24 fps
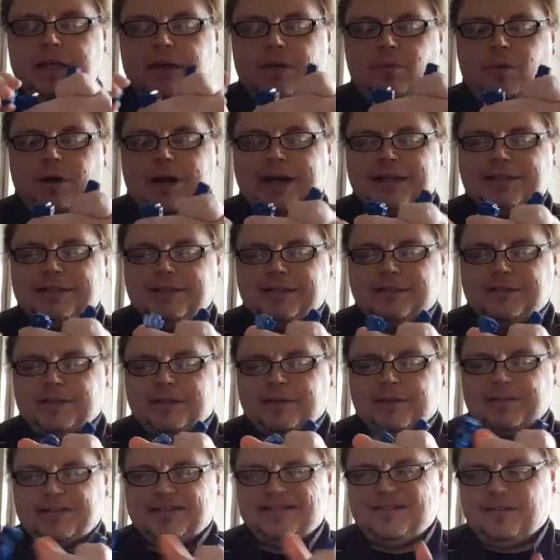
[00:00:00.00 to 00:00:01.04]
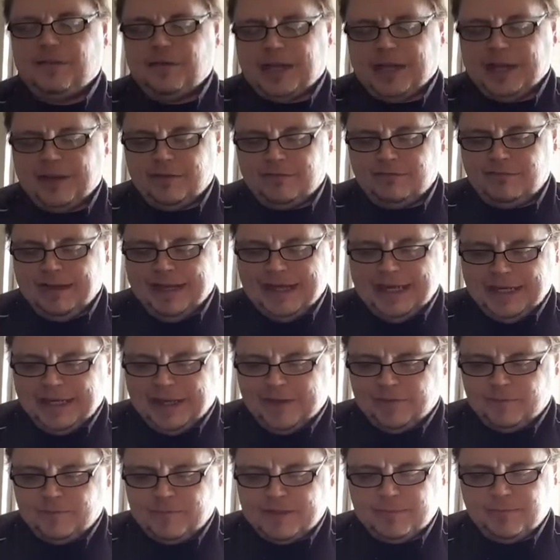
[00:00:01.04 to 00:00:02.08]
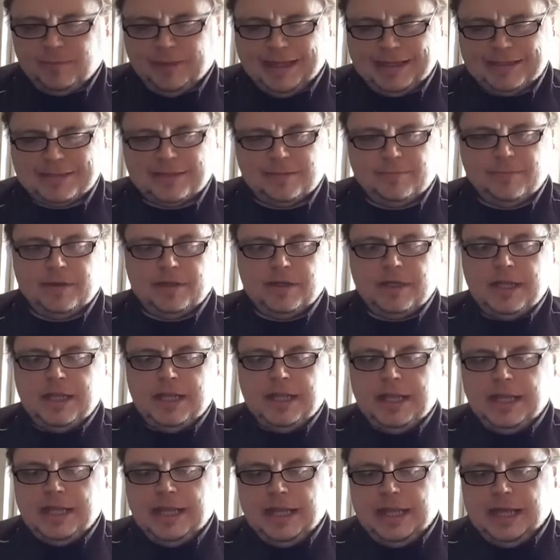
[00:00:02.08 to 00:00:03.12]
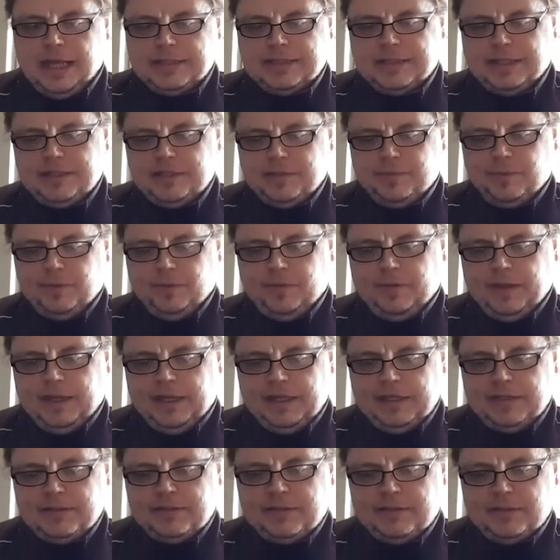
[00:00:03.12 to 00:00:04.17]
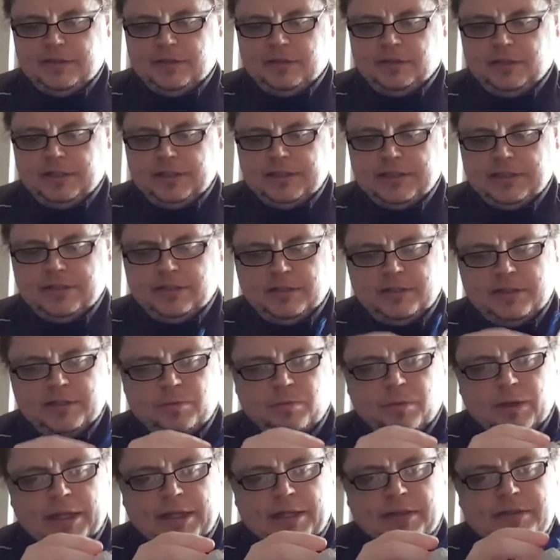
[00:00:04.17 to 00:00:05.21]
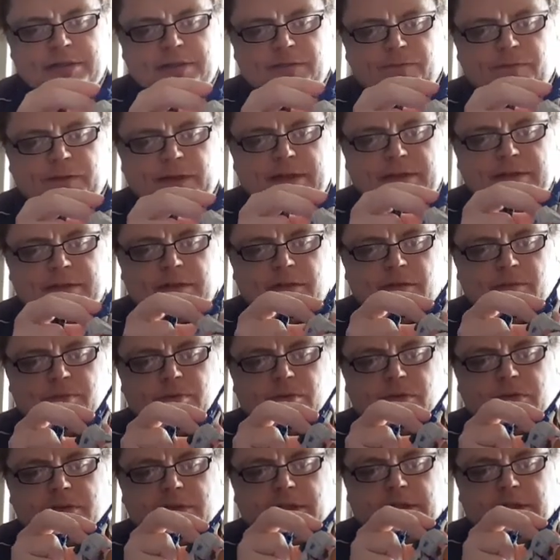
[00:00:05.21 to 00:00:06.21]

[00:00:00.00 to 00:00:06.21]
What I tend to do is not really give him his blaster, but I tend to put these on his wings, facing upwards